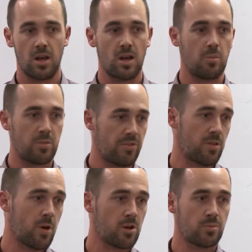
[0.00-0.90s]
but for
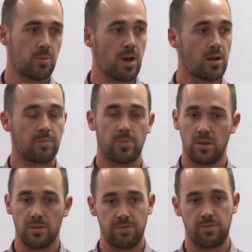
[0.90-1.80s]
the most part,
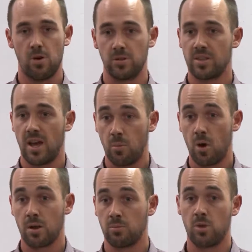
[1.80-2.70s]
if on day one,